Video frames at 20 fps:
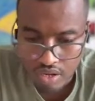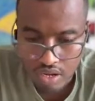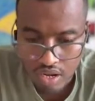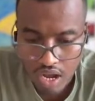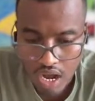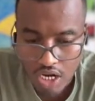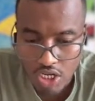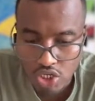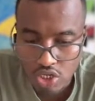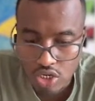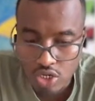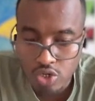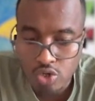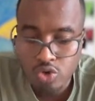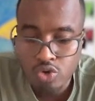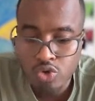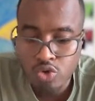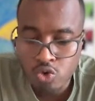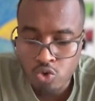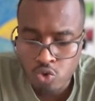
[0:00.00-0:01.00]
Actually
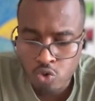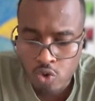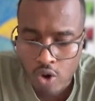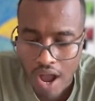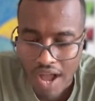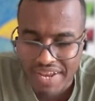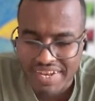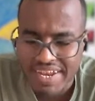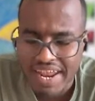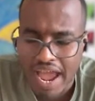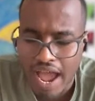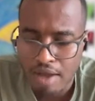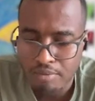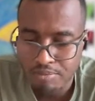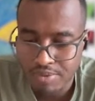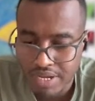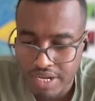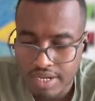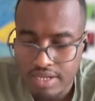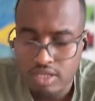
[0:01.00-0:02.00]
do and
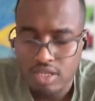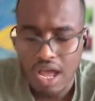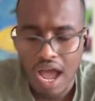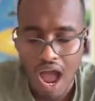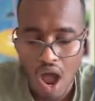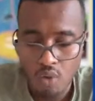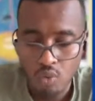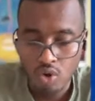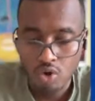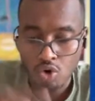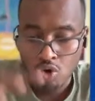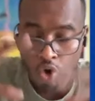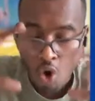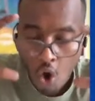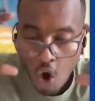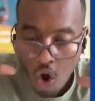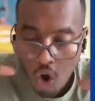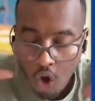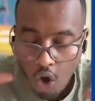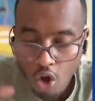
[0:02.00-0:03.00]
update our
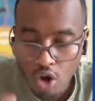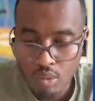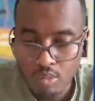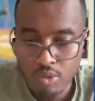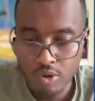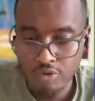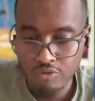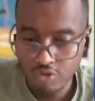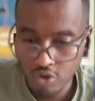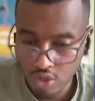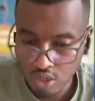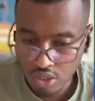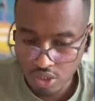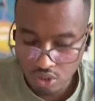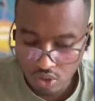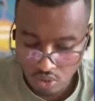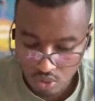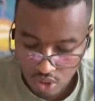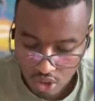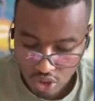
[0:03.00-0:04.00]
whole
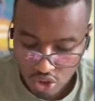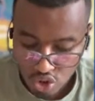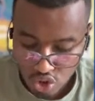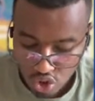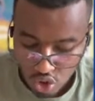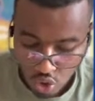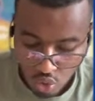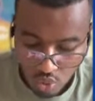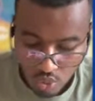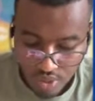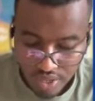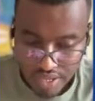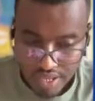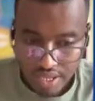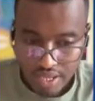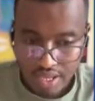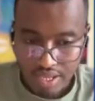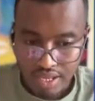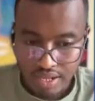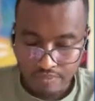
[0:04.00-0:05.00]
portfolio so
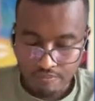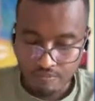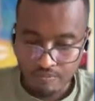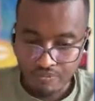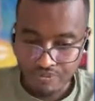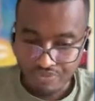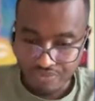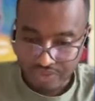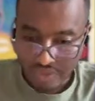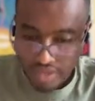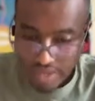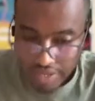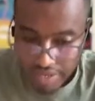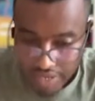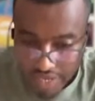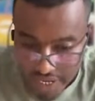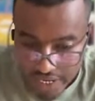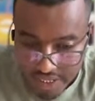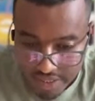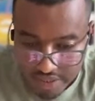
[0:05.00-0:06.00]

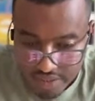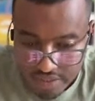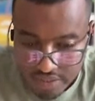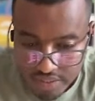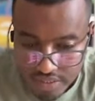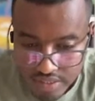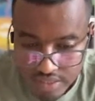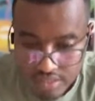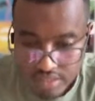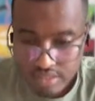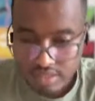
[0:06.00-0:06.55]
it